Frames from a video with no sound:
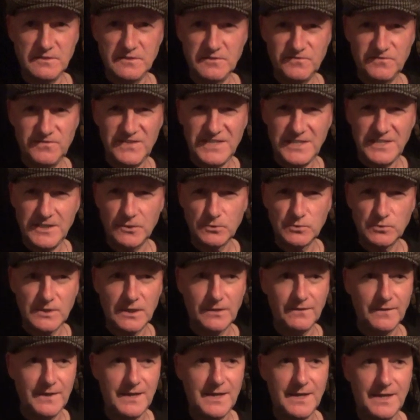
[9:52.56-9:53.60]
There's videos
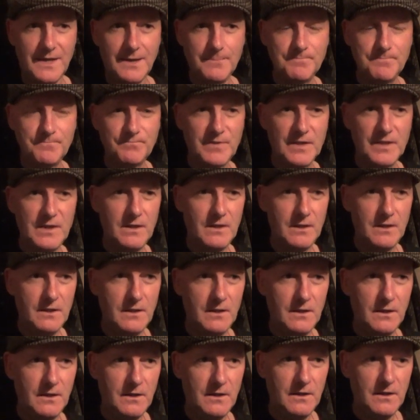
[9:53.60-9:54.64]
out there
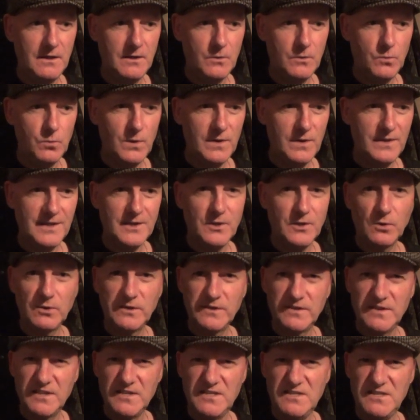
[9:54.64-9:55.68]
where they
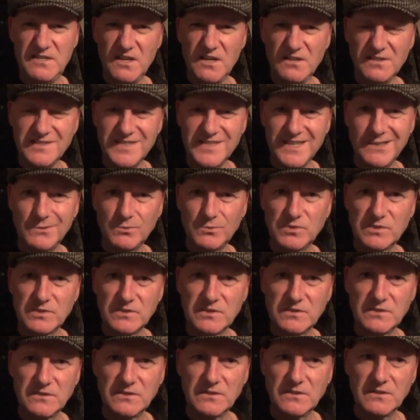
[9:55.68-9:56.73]
called it the nut
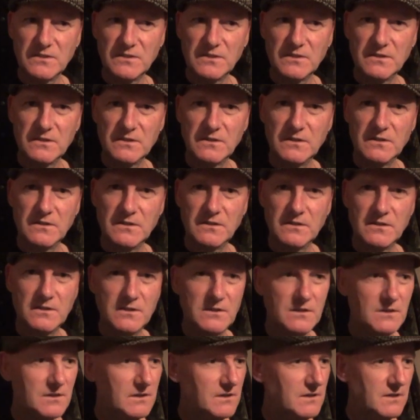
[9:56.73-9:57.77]
house.
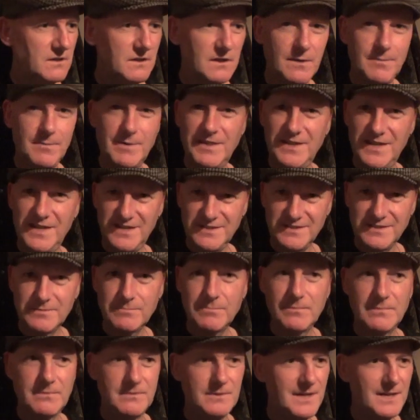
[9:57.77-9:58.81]
I mean,
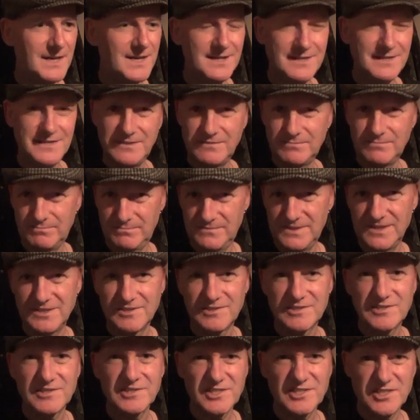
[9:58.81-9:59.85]
that's That is
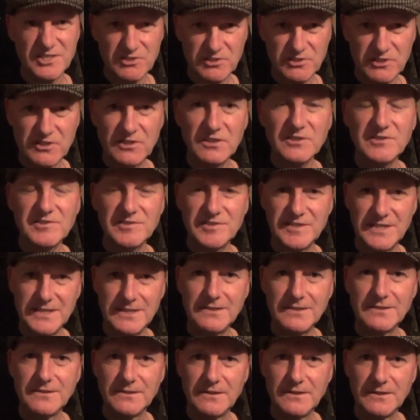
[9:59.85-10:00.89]

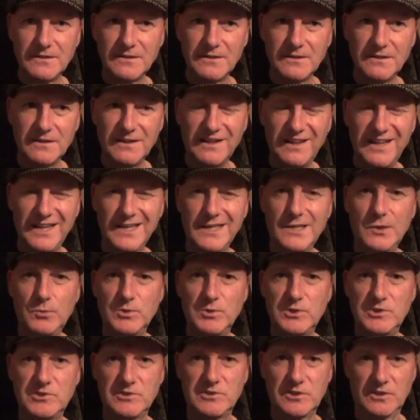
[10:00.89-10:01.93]
disgusting
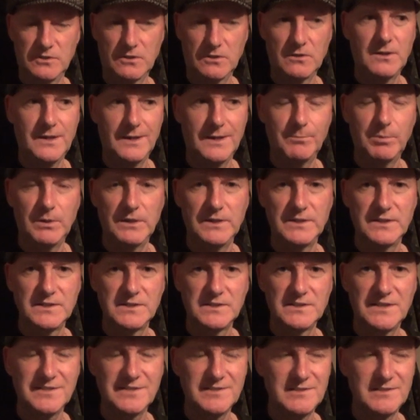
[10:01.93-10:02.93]
language to call that place.